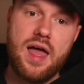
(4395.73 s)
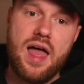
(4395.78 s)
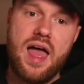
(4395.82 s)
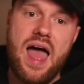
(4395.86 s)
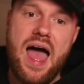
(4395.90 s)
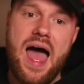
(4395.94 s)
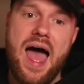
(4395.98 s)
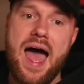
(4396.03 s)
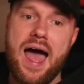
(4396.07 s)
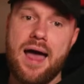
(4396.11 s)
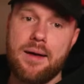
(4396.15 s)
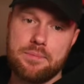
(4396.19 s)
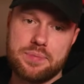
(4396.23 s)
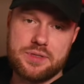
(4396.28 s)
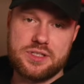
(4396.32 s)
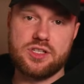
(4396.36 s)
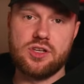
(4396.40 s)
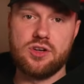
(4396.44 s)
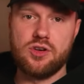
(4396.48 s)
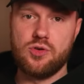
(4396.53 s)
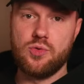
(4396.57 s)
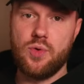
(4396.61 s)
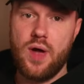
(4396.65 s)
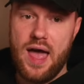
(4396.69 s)

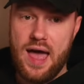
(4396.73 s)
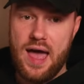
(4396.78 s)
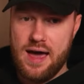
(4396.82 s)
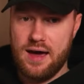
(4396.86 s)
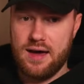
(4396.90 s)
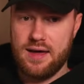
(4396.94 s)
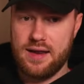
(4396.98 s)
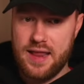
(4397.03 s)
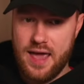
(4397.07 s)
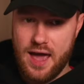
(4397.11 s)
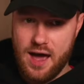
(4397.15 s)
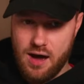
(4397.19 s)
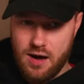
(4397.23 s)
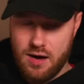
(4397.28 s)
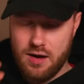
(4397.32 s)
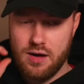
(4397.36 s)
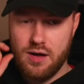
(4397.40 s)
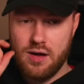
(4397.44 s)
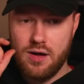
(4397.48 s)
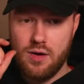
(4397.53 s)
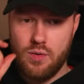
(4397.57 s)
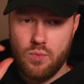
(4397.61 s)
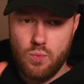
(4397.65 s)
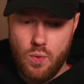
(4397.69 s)
absolute out and out
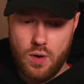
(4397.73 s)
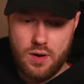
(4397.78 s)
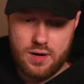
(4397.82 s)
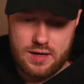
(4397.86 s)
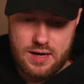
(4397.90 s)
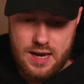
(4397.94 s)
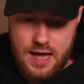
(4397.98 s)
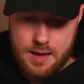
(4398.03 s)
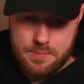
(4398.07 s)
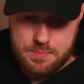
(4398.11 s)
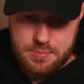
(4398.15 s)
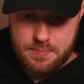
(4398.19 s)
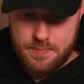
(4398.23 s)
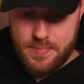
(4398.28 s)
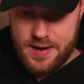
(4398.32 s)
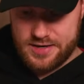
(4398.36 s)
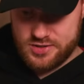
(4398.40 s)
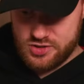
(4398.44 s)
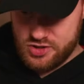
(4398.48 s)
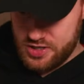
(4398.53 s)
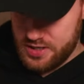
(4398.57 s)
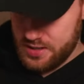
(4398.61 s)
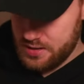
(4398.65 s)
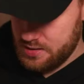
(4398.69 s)
one lap
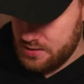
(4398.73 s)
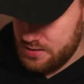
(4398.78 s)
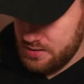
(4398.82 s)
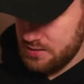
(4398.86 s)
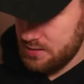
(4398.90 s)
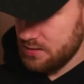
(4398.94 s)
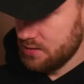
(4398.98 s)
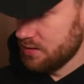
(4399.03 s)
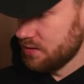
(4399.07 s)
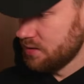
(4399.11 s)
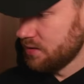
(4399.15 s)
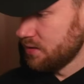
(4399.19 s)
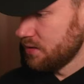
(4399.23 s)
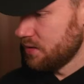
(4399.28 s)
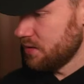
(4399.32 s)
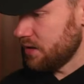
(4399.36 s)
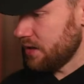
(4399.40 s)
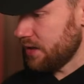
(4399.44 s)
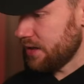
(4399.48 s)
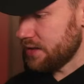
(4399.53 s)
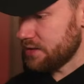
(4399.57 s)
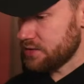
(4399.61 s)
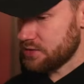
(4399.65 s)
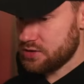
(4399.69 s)
magic.
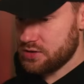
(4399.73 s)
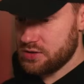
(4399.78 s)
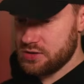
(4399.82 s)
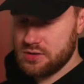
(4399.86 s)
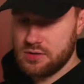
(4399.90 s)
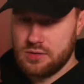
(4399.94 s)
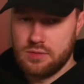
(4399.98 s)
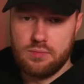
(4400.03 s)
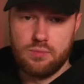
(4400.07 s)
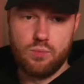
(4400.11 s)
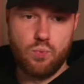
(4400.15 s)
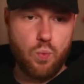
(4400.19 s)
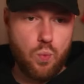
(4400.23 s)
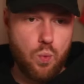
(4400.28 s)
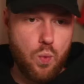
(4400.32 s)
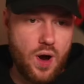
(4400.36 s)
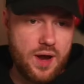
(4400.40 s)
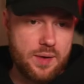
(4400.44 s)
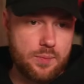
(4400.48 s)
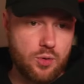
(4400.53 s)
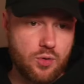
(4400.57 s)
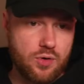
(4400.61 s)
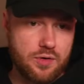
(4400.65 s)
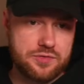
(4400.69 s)
It's
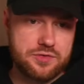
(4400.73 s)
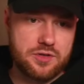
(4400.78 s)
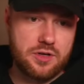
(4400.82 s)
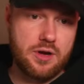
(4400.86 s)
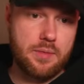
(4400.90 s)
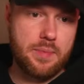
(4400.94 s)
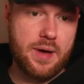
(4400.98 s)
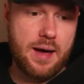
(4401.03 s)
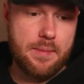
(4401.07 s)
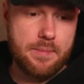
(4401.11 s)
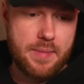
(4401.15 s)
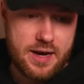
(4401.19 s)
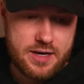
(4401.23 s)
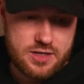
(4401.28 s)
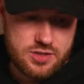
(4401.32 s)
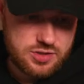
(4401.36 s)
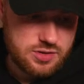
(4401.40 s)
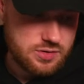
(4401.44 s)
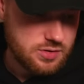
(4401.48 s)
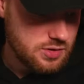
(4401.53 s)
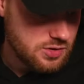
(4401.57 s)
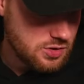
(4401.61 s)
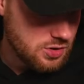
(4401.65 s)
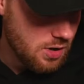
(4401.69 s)
way more often about
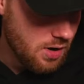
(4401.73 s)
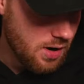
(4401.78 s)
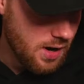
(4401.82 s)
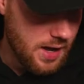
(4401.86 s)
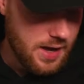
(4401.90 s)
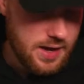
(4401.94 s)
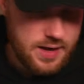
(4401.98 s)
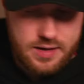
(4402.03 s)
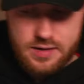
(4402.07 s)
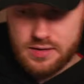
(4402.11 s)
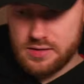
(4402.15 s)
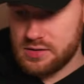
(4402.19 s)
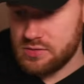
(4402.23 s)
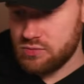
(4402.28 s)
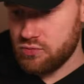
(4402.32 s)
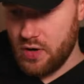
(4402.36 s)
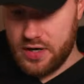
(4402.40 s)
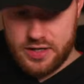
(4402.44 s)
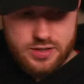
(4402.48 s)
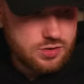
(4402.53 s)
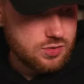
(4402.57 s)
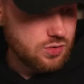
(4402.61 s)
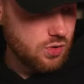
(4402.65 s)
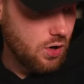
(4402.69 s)
managing the tyres,
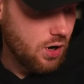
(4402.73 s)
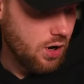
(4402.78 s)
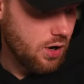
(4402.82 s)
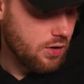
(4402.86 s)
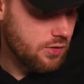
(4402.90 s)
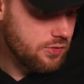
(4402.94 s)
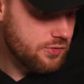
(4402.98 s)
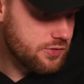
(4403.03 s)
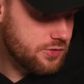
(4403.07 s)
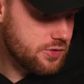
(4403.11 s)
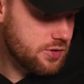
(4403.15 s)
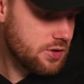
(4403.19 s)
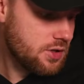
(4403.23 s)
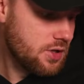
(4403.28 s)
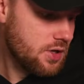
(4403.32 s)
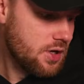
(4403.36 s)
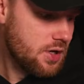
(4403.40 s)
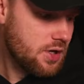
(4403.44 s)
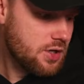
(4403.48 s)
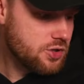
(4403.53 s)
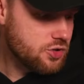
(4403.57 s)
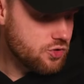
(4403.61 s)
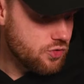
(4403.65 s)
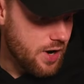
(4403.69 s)
racecraft,
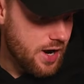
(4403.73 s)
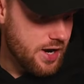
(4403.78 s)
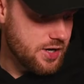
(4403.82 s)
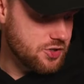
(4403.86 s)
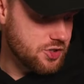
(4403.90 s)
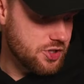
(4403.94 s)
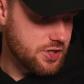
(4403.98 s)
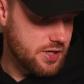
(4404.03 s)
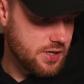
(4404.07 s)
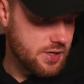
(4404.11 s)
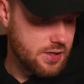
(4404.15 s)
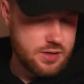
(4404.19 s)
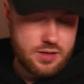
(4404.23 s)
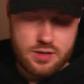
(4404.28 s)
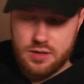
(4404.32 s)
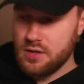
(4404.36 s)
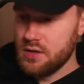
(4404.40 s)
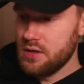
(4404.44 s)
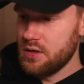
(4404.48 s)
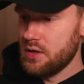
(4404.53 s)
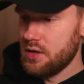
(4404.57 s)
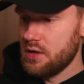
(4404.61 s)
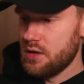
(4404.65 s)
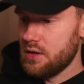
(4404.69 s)
strategy.
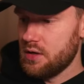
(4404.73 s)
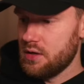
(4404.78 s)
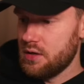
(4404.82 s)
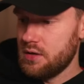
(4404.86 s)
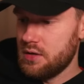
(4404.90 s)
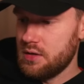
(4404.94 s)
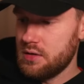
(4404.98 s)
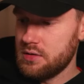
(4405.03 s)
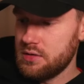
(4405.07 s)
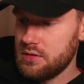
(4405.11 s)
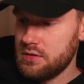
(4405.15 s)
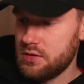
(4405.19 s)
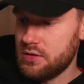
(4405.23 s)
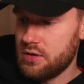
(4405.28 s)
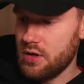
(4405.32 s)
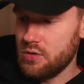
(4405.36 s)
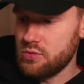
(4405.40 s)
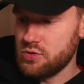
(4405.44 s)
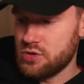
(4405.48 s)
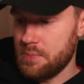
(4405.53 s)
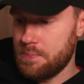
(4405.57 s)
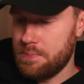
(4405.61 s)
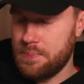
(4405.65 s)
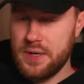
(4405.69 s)

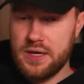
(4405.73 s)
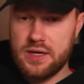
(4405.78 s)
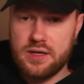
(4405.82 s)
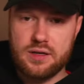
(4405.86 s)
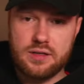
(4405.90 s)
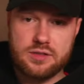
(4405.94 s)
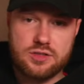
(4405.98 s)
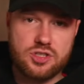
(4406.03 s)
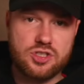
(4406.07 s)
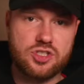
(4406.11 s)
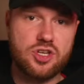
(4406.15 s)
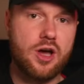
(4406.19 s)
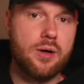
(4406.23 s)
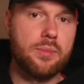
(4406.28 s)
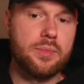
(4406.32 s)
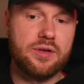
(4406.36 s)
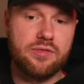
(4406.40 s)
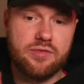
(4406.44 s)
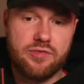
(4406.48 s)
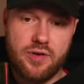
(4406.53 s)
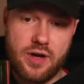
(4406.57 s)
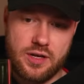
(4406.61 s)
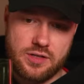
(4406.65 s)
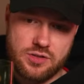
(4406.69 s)
Those are bigger determining
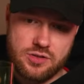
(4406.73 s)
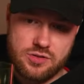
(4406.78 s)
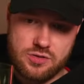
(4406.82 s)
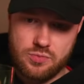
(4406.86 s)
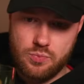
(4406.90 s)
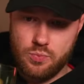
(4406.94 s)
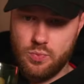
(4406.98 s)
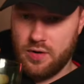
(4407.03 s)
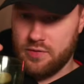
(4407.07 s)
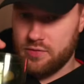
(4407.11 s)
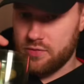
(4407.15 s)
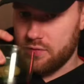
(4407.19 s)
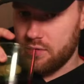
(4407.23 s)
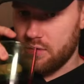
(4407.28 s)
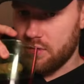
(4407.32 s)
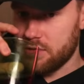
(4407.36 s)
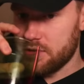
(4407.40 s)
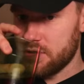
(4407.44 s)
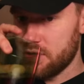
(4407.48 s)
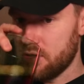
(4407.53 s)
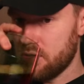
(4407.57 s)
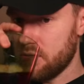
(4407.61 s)
factors on whether or not you